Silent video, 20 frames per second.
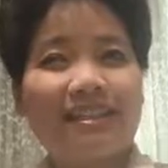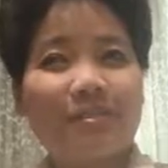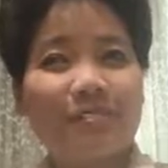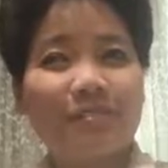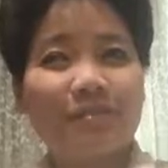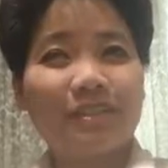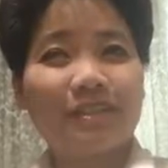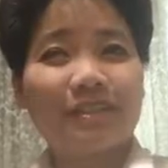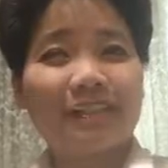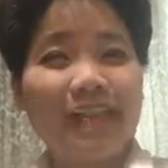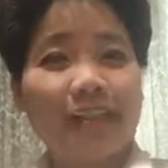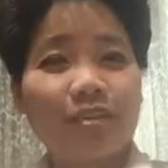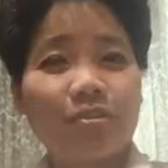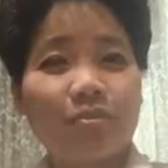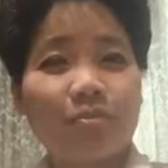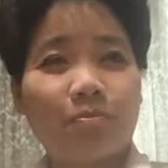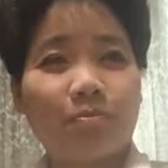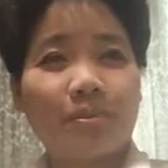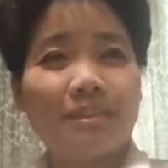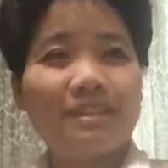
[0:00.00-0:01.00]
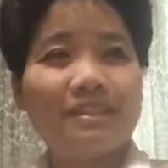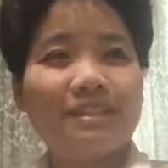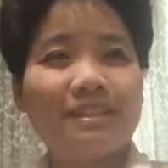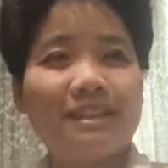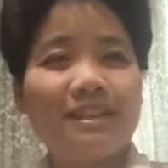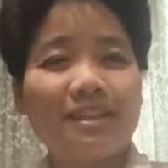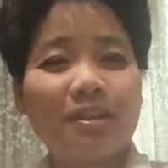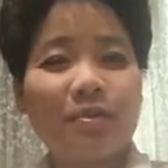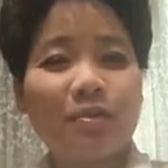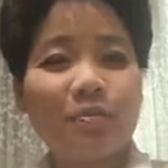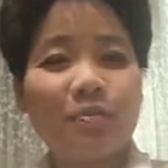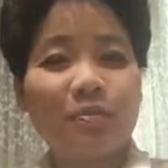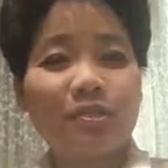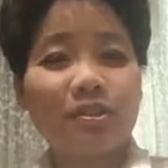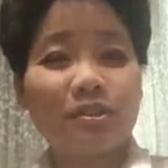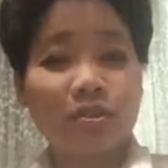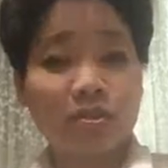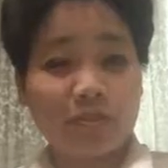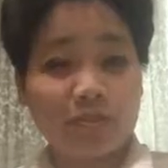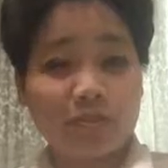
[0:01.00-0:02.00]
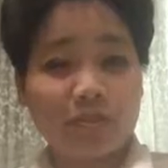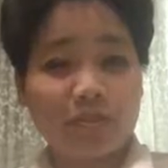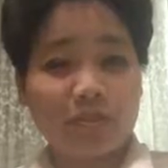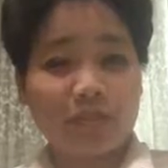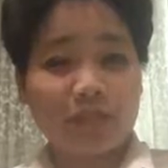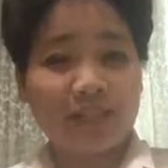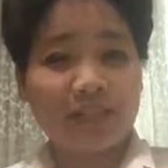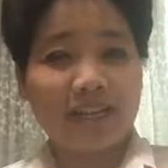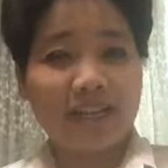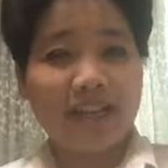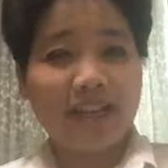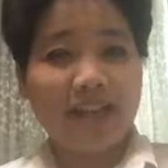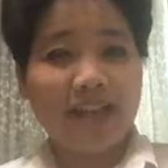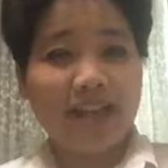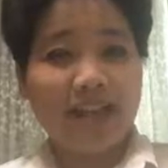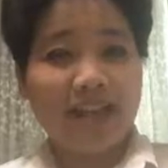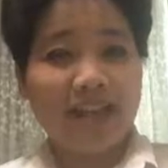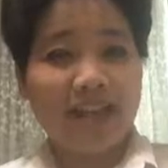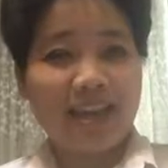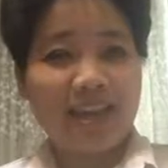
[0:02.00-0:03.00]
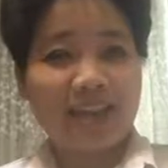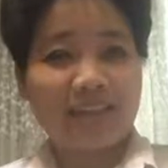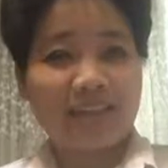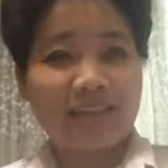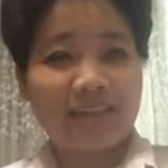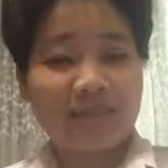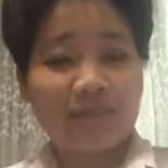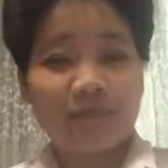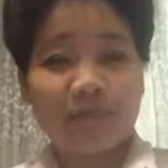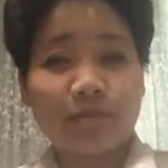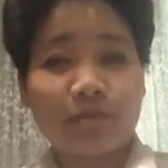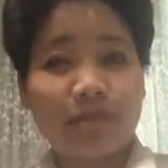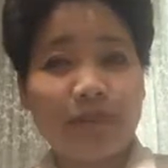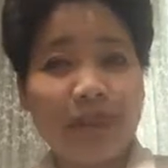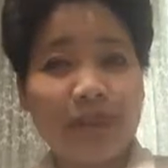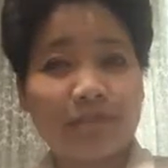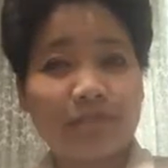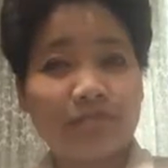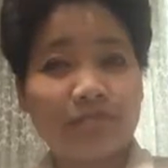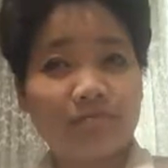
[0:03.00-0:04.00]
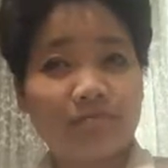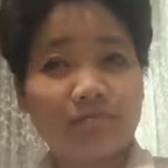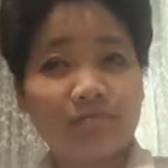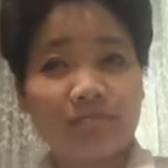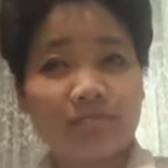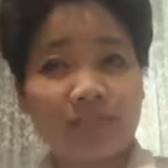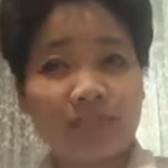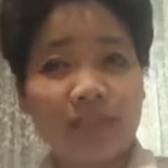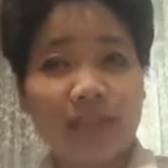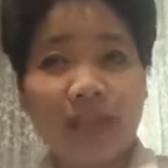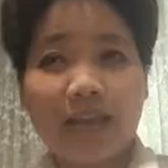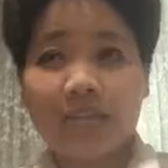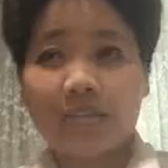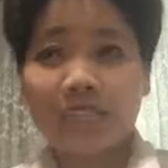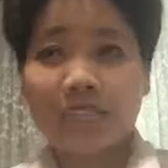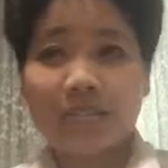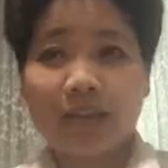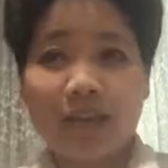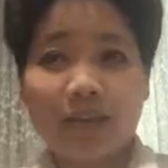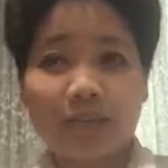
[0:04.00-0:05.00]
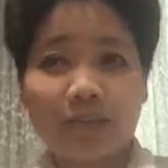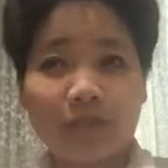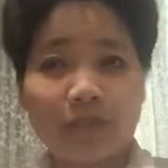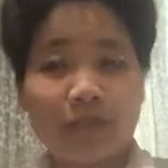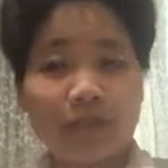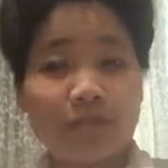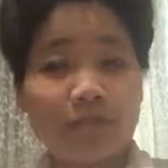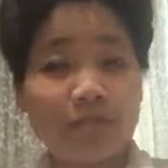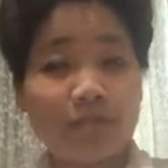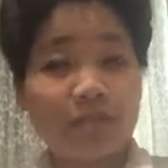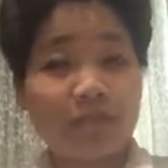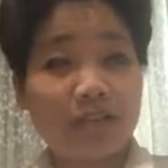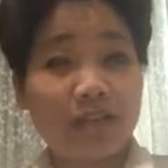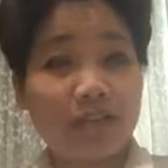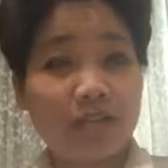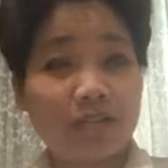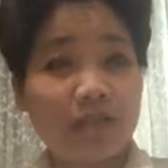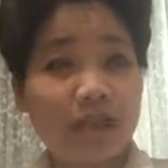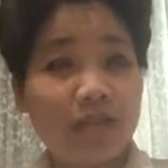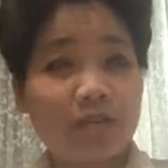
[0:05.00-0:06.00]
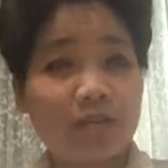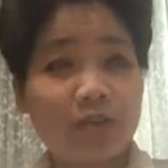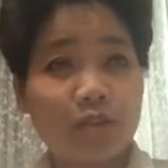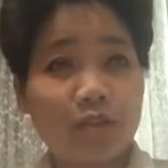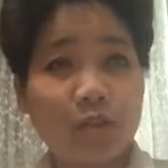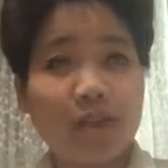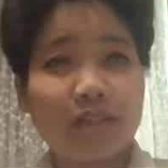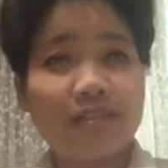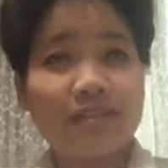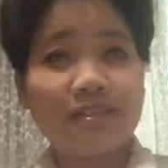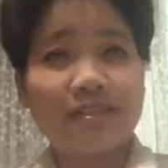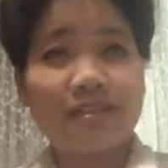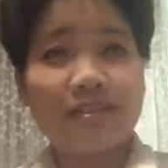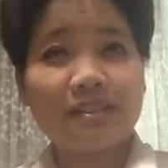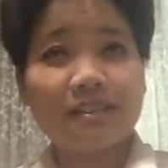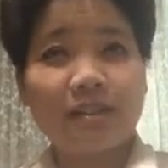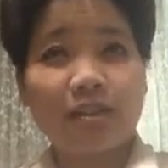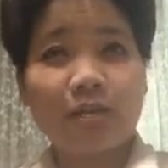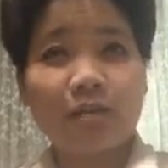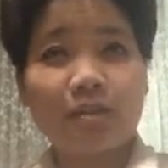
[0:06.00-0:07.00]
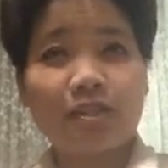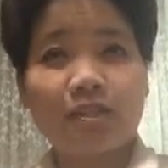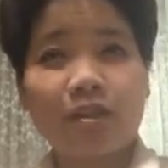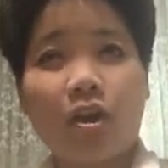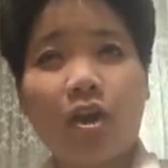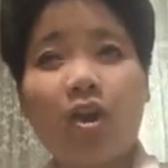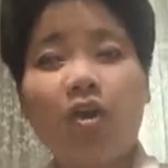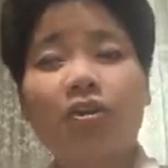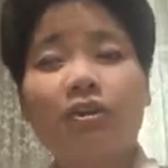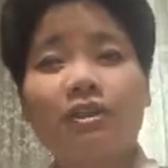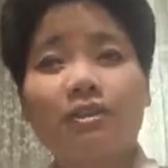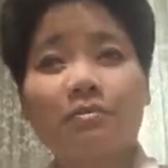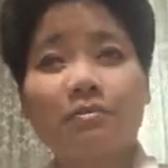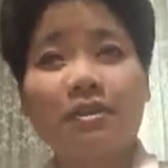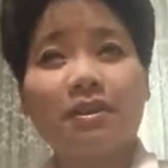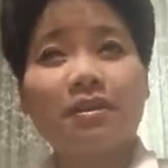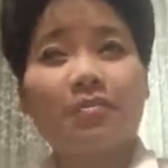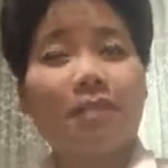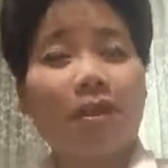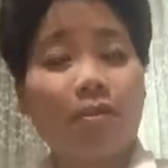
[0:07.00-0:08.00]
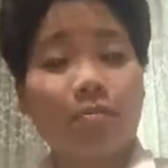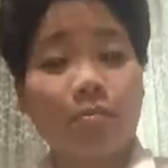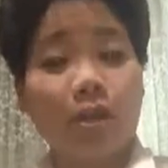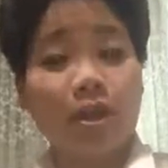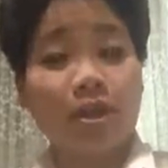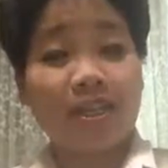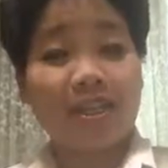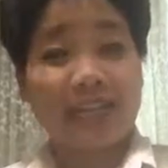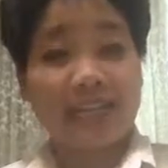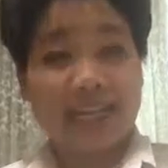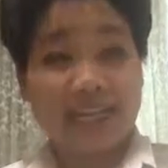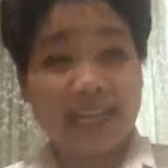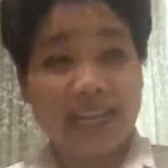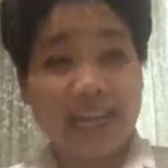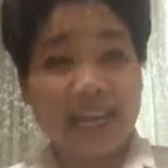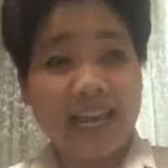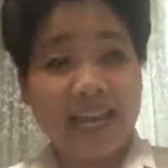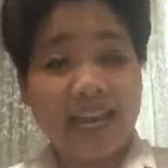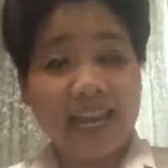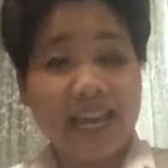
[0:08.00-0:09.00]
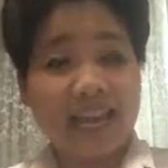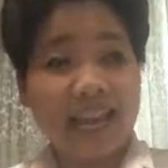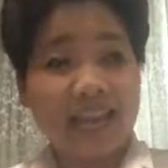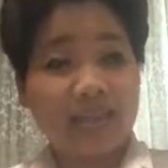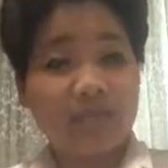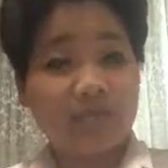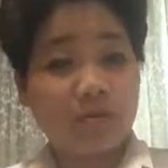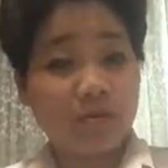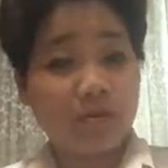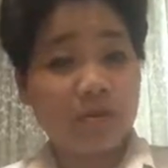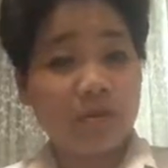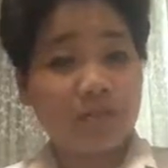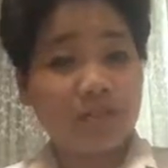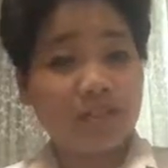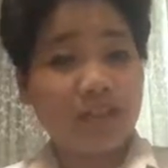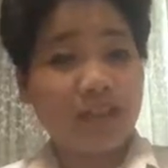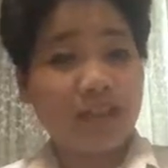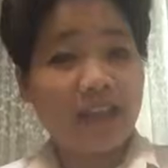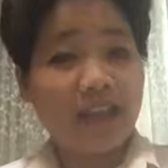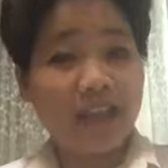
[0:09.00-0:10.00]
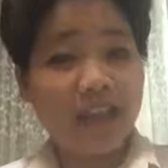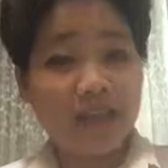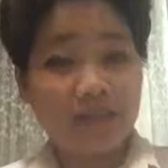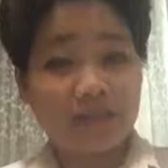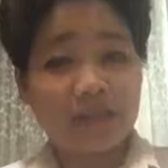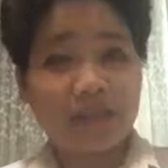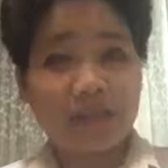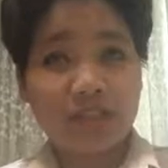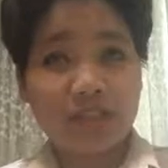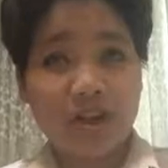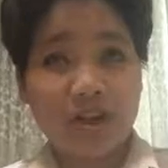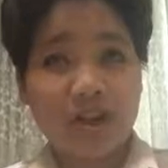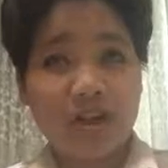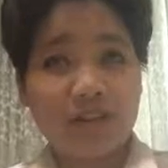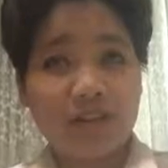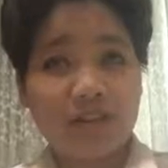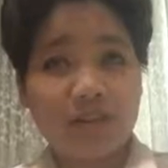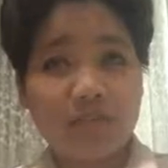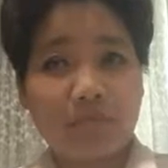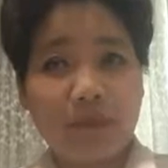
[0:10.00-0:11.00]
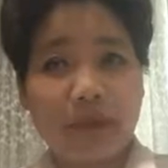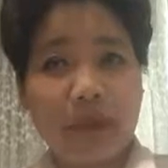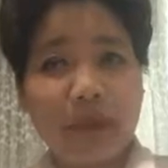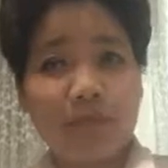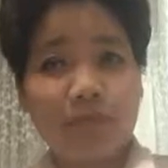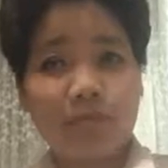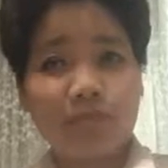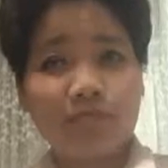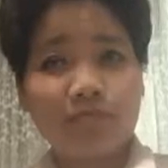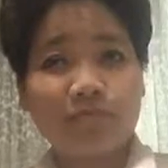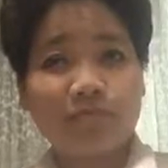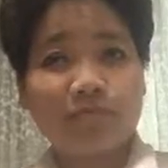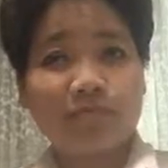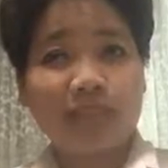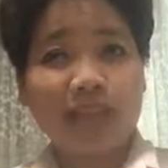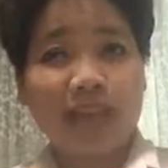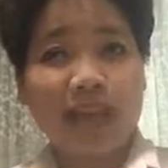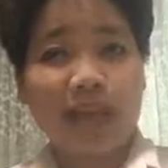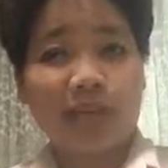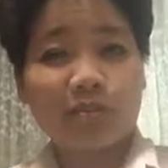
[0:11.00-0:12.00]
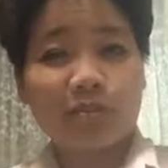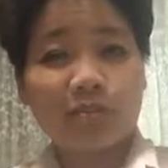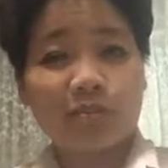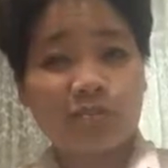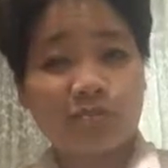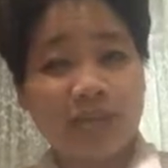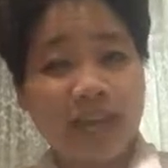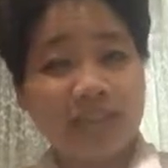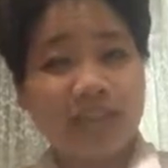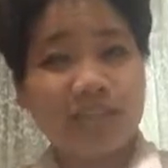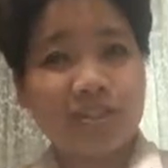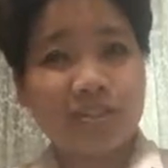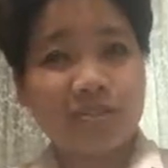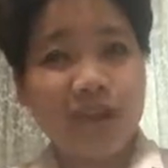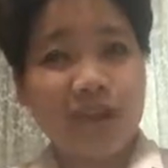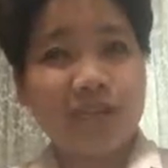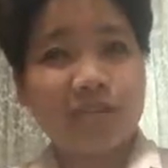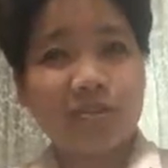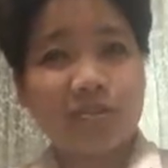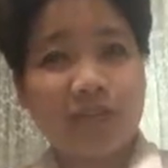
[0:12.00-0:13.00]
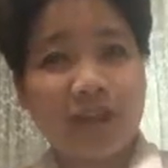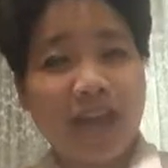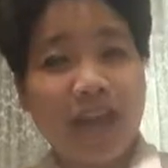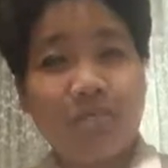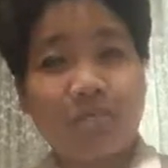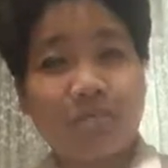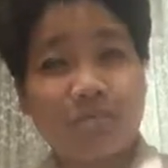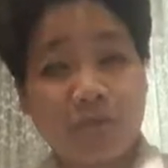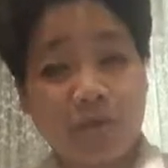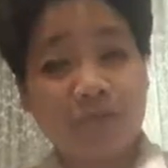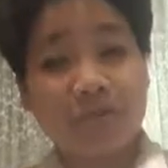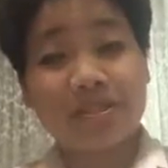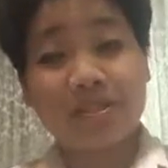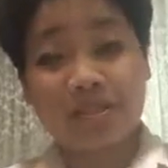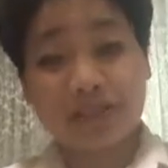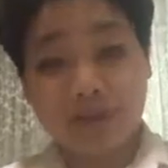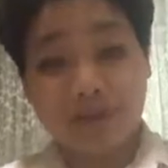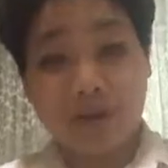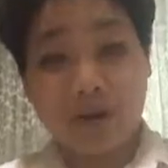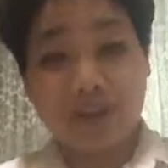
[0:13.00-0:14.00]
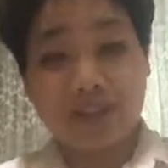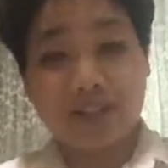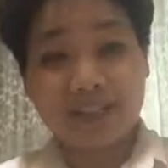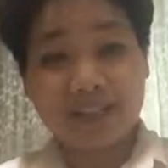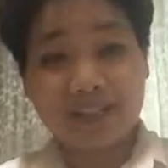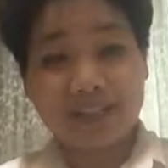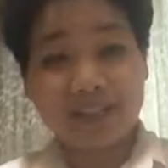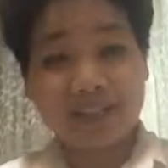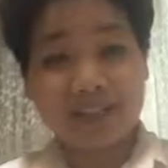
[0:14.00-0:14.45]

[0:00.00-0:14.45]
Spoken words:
Ignite Your Biz with Sue Brook. And if you have time, I would love for you to come out and join us. It's all going to be about marketing. And of course, I'm going to talk about how to fast track your high performance in marketing.